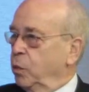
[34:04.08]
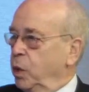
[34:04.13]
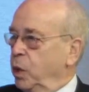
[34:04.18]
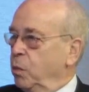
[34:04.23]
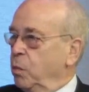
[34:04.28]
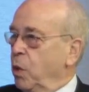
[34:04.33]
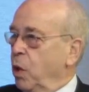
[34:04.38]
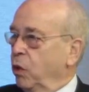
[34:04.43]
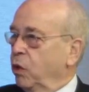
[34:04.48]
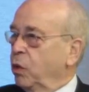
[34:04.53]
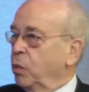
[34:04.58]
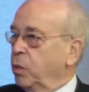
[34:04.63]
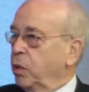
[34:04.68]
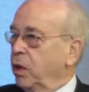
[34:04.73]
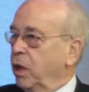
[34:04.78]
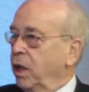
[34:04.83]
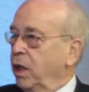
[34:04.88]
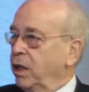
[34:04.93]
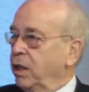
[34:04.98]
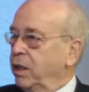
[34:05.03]
to be
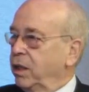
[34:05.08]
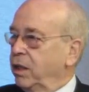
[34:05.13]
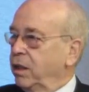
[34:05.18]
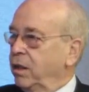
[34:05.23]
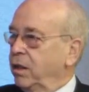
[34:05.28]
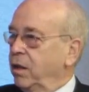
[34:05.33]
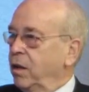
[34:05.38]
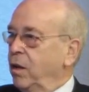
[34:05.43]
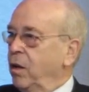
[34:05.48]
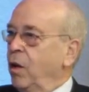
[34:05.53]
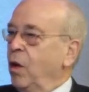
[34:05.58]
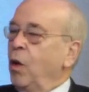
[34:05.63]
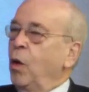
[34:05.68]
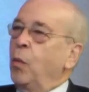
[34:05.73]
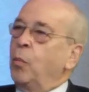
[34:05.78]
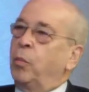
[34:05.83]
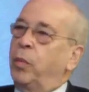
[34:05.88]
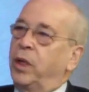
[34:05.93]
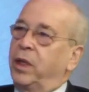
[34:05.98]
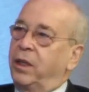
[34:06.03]
multiplied.
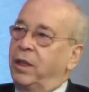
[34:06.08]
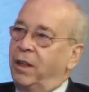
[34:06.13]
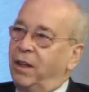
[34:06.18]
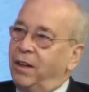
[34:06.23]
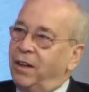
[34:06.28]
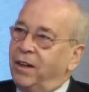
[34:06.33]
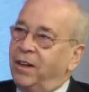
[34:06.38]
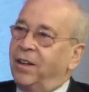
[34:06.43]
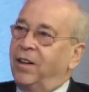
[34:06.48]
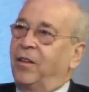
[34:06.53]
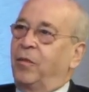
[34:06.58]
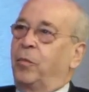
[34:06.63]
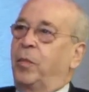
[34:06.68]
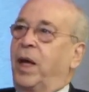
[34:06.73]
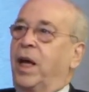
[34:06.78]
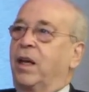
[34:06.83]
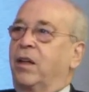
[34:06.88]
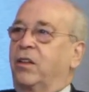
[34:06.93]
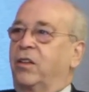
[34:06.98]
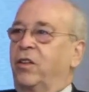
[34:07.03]
But
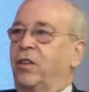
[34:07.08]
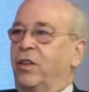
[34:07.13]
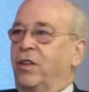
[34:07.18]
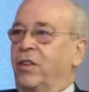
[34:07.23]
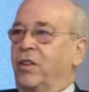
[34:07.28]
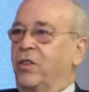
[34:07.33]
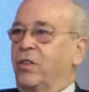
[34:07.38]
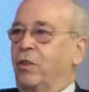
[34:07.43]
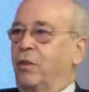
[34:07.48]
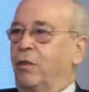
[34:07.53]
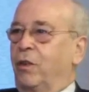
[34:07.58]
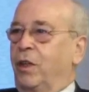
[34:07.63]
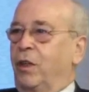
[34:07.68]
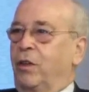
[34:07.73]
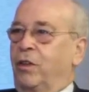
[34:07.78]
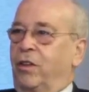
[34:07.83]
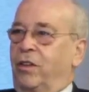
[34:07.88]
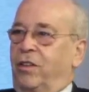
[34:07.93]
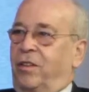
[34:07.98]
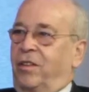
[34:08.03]
back to the
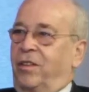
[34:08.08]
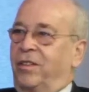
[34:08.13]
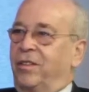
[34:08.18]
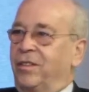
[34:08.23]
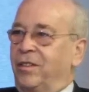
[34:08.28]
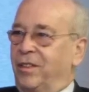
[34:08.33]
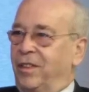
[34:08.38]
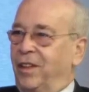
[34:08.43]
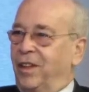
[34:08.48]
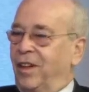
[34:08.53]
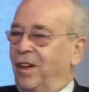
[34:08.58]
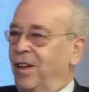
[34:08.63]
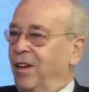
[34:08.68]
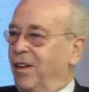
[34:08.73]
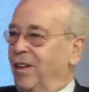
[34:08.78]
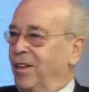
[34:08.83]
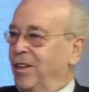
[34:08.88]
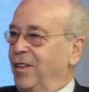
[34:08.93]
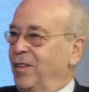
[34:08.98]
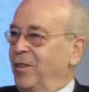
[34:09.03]
severe
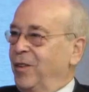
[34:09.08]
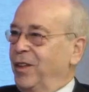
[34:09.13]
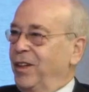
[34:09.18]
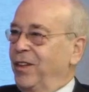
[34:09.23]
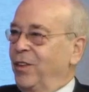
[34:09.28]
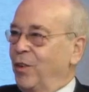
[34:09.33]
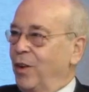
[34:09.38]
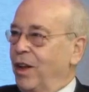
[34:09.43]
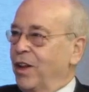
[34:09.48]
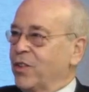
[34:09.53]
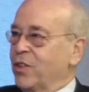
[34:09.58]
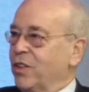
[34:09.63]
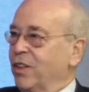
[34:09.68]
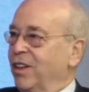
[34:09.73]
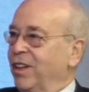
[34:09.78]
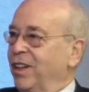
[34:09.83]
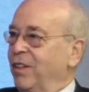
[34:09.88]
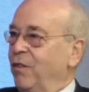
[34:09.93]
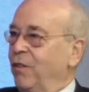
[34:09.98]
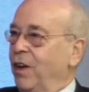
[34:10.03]
uh,
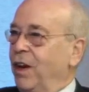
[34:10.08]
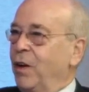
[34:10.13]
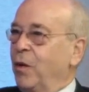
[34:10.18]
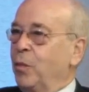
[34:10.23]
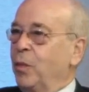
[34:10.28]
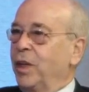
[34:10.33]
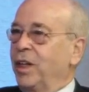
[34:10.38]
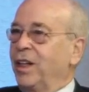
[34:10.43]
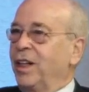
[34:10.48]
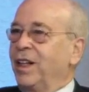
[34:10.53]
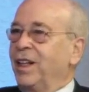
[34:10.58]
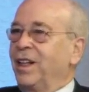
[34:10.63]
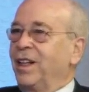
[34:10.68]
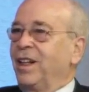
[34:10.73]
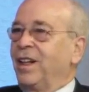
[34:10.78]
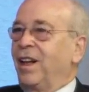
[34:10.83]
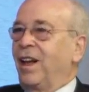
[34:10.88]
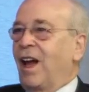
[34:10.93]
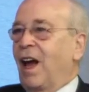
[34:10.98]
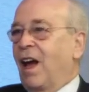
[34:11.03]
international environment,
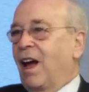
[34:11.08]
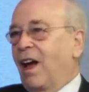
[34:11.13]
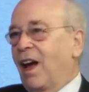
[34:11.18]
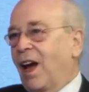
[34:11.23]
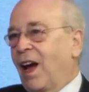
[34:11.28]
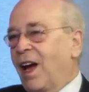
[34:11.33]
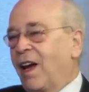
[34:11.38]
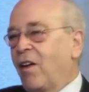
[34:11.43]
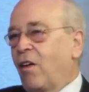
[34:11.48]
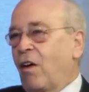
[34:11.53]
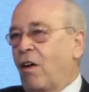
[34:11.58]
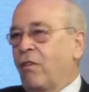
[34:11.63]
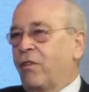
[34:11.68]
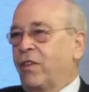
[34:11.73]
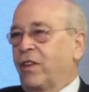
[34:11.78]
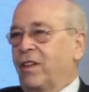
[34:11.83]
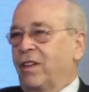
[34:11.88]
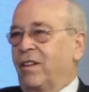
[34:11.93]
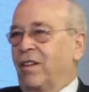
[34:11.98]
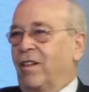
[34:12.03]
I
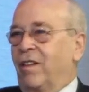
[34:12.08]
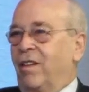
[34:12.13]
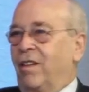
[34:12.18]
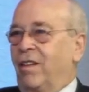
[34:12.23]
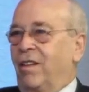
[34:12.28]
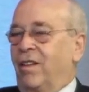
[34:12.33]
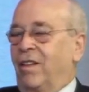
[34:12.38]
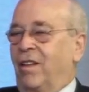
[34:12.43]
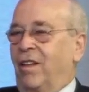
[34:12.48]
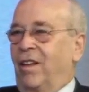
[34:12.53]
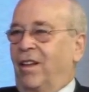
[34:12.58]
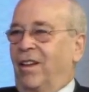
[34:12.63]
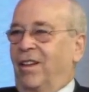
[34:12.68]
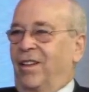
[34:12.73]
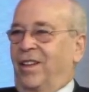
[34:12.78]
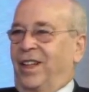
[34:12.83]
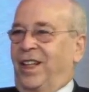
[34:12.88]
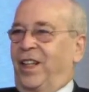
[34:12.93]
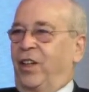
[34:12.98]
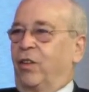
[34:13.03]
often
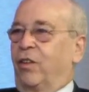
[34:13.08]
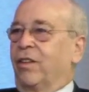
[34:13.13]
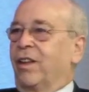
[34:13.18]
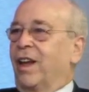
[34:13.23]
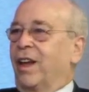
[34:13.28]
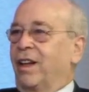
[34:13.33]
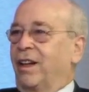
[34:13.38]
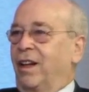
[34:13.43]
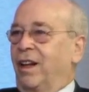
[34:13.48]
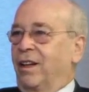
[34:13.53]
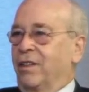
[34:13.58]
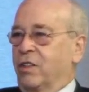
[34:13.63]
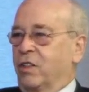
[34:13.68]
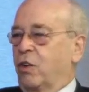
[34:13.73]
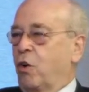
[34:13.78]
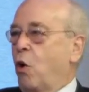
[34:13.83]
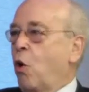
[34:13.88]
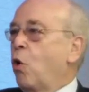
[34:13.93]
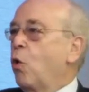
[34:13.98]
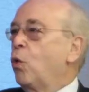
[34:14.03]
uh, hear that as
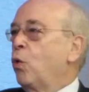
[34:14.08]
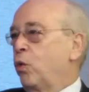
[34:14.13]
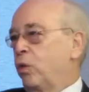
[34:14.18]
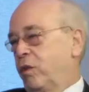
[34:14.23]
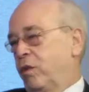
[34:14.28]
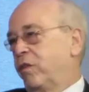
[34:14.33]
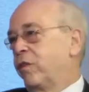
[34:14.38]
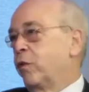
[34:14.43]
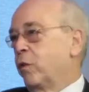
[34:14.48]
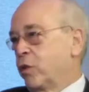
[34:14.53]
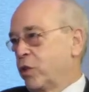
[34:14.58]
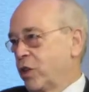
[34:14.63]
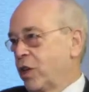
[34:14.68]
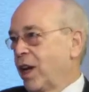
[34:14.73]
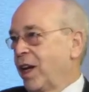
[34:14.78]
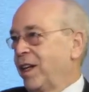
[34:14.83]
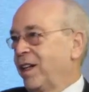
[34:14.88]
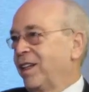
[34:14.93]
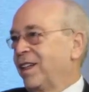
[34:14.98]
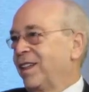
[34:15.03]
code for
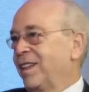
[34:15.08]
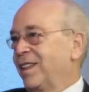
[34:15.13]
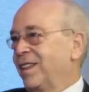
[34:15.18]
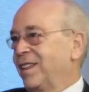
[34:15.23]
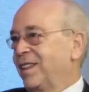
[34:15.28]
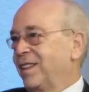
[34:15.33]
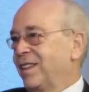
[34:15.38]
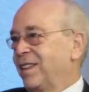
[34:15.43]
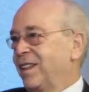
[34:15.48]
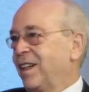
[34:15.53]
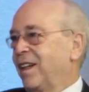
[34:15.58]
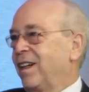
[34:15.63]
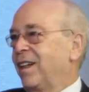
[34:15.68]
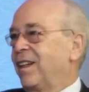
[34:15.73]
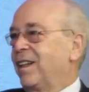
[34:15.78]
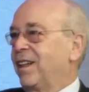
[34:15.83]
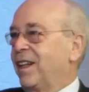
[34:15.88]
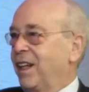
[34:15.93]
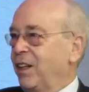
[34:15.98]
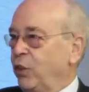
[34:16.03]
China.
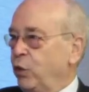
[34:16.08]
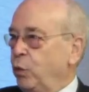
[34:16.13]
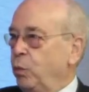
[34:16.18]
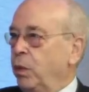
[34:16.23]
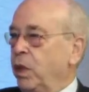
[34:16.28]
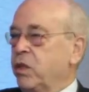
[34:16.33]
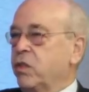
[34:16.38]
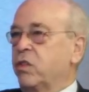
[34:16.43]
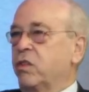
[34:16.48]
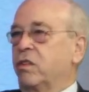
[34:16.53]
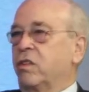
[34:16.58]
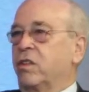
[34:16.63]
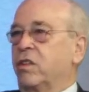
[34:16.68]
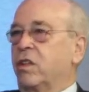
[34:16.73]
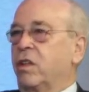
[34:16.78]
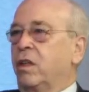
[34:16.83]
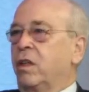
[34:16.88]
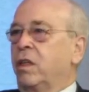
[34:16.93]
Uh, and you mentioned